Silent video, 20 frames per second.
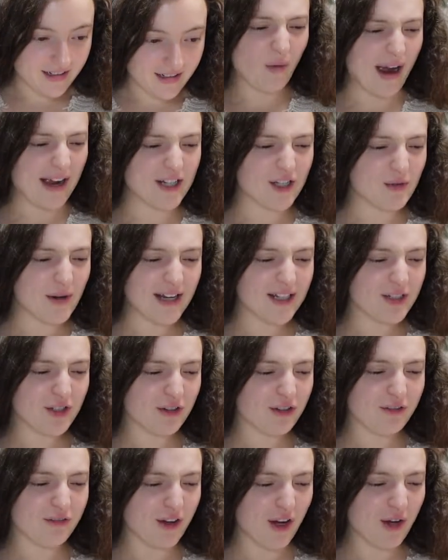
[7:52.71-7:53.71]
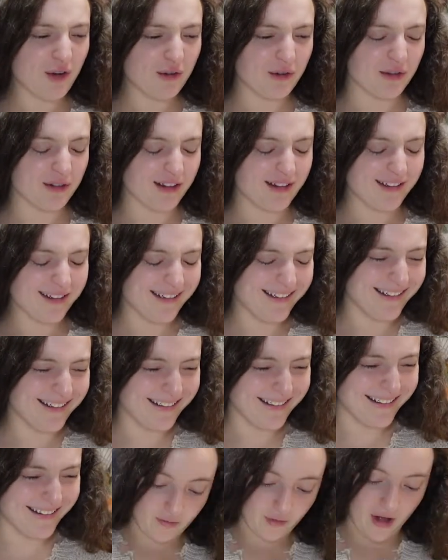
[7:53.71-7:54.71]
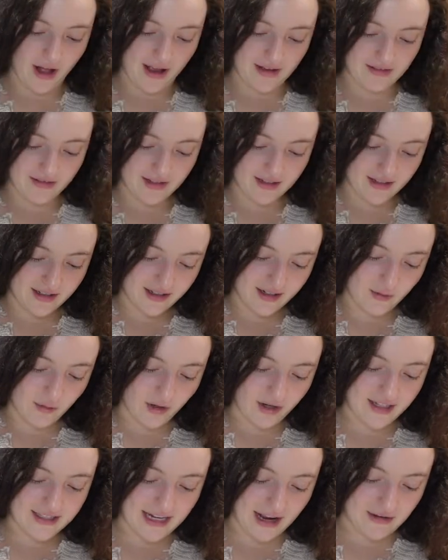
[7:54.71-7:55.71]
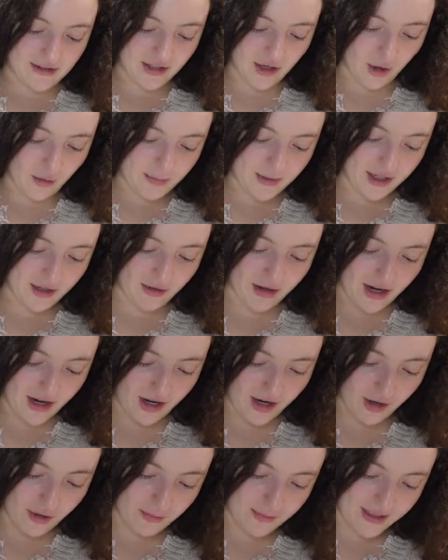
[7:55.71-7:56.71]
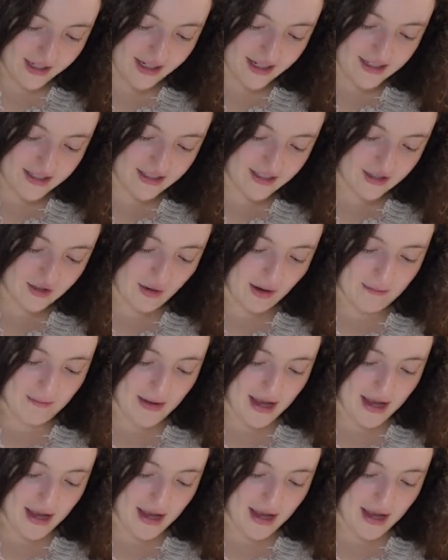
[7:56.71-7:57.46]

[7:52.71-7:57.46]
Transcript: Why'd you answer the phone? Because I was hoping you were at home because I'm